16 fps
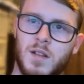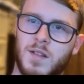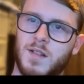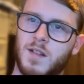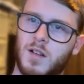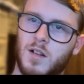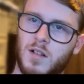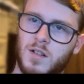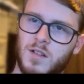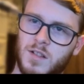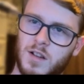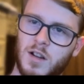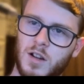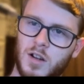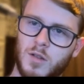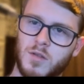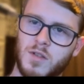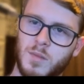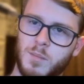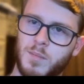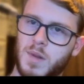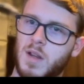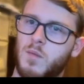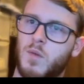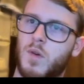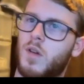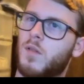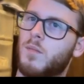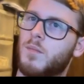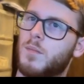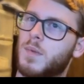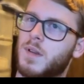It's not, because I could go to
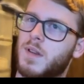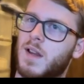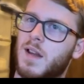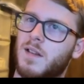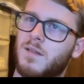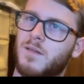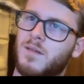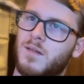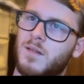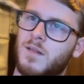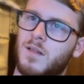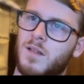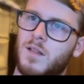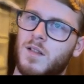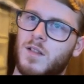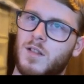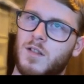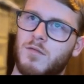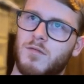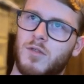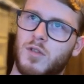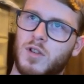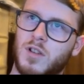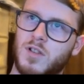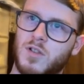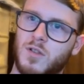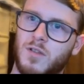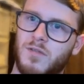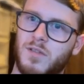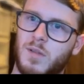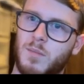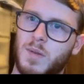b1, but then the rook is
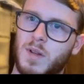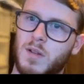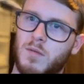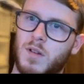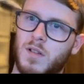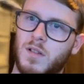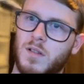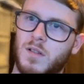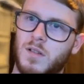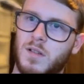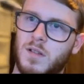covering b1.